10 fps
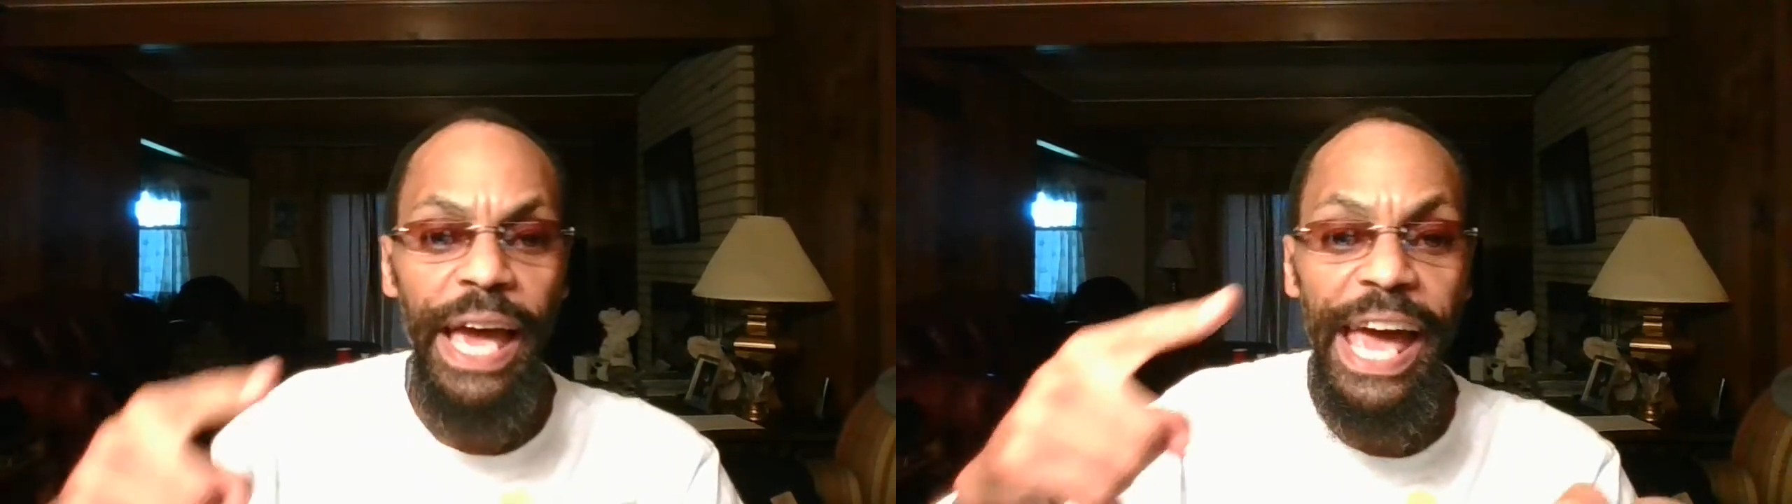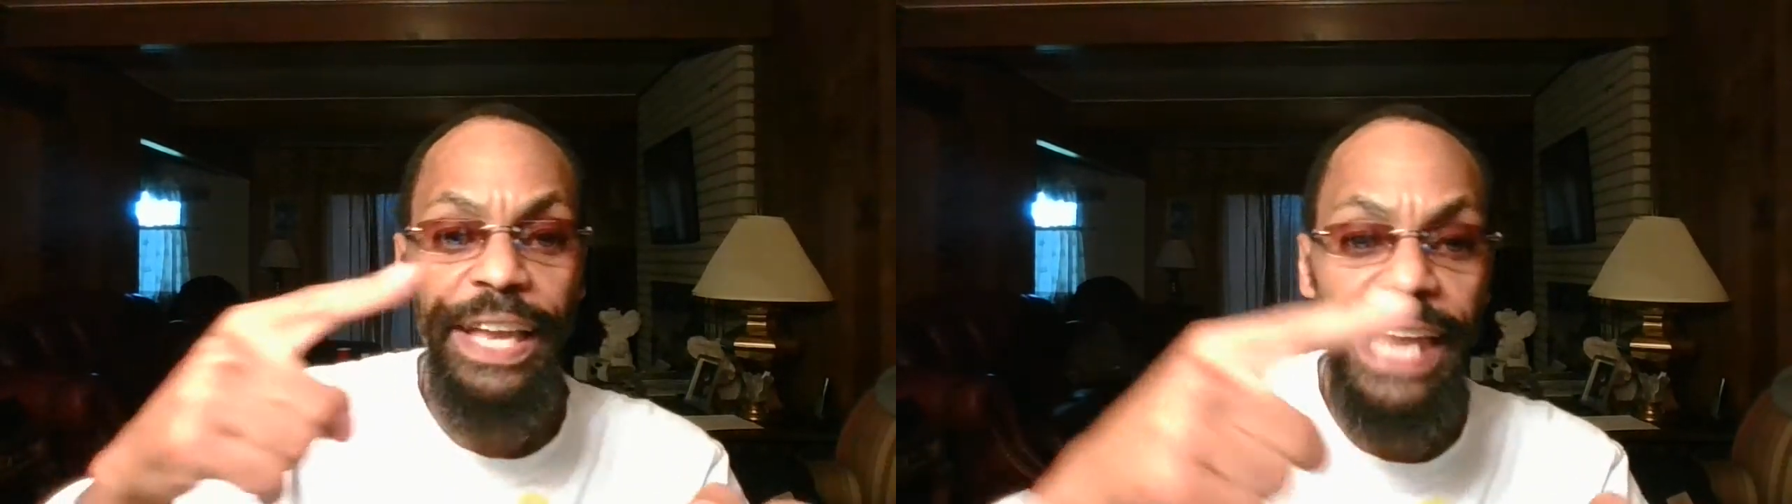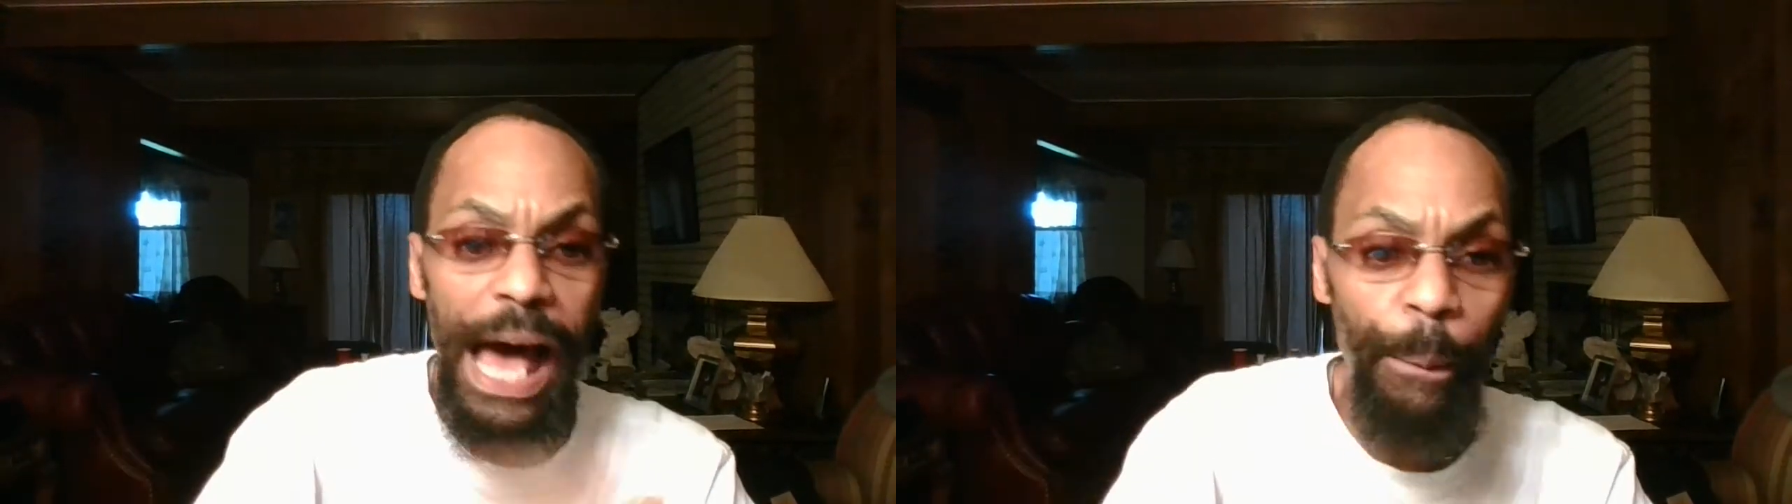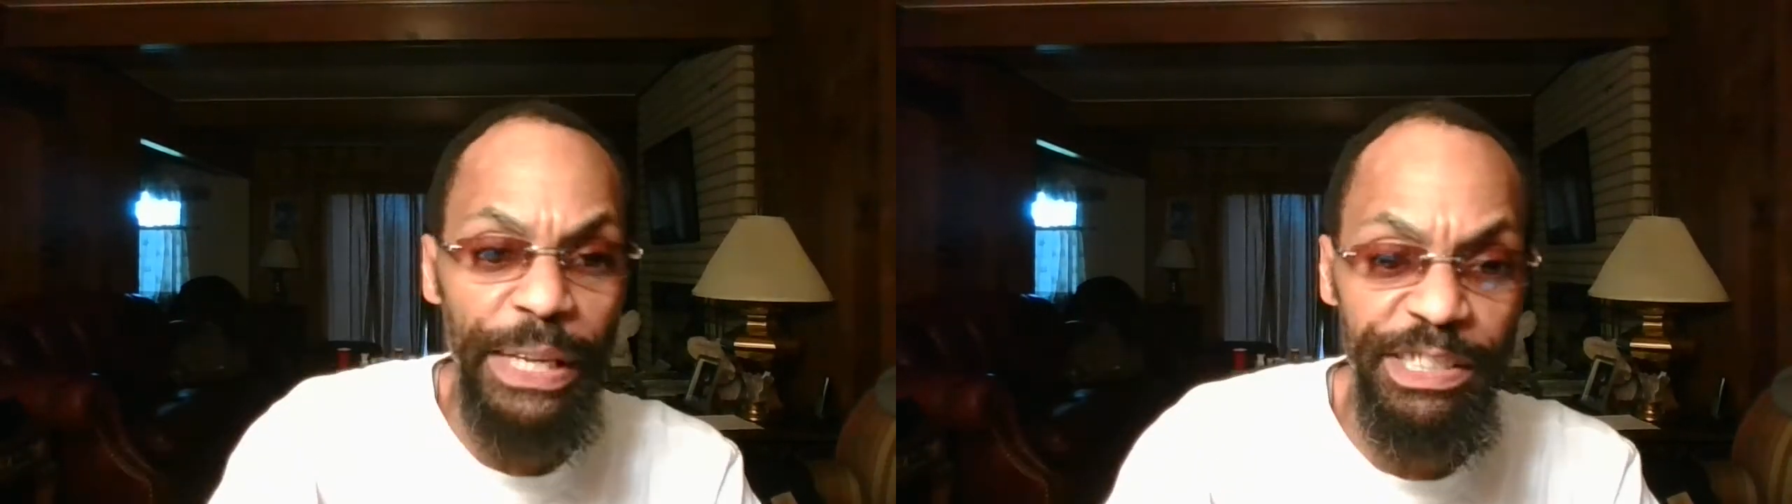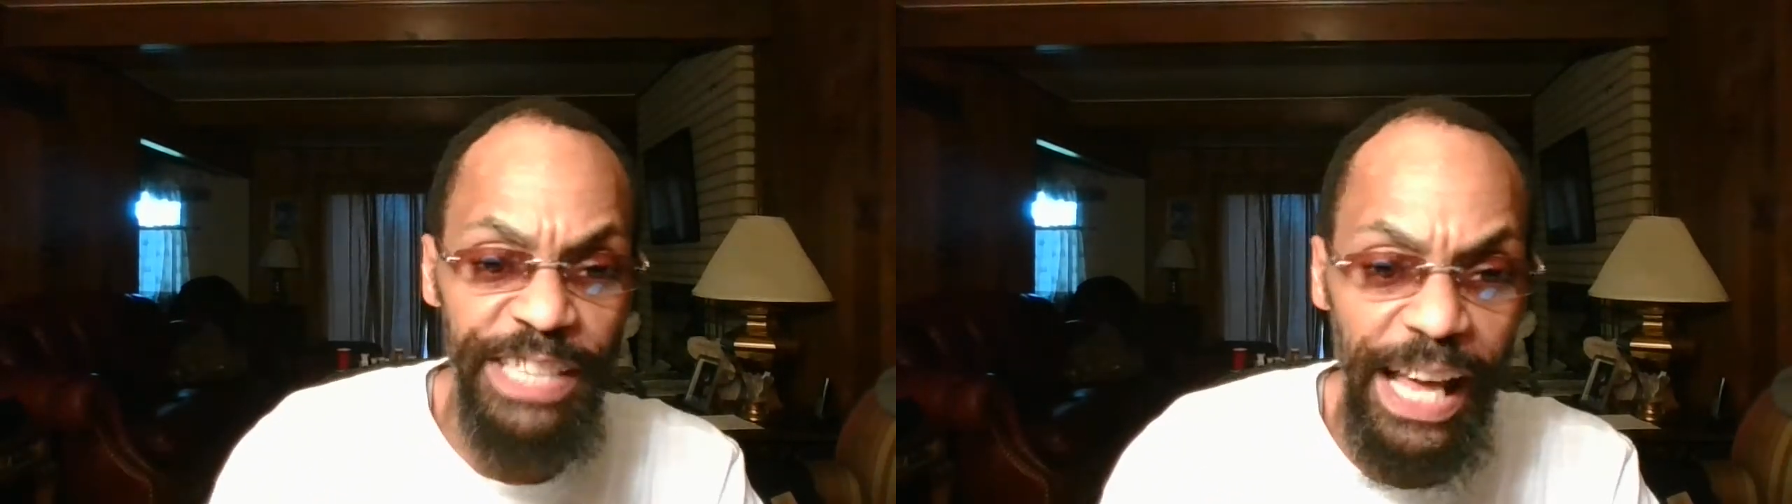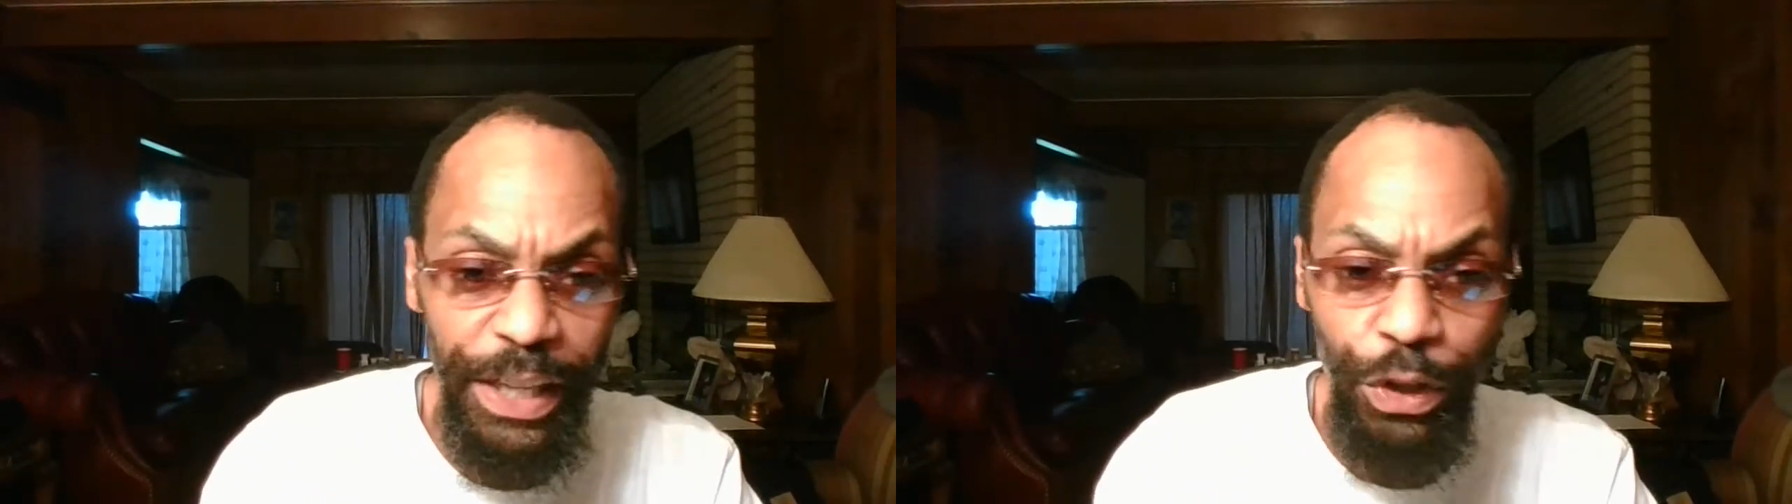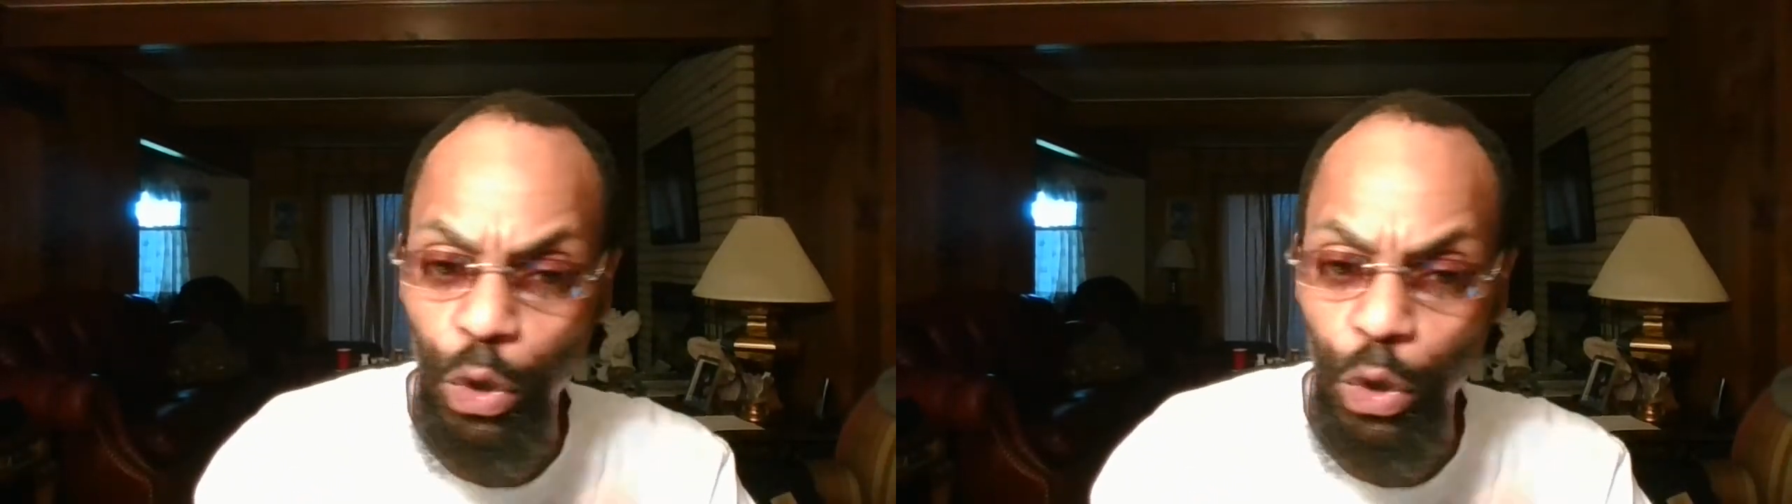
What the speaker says: And now he's telling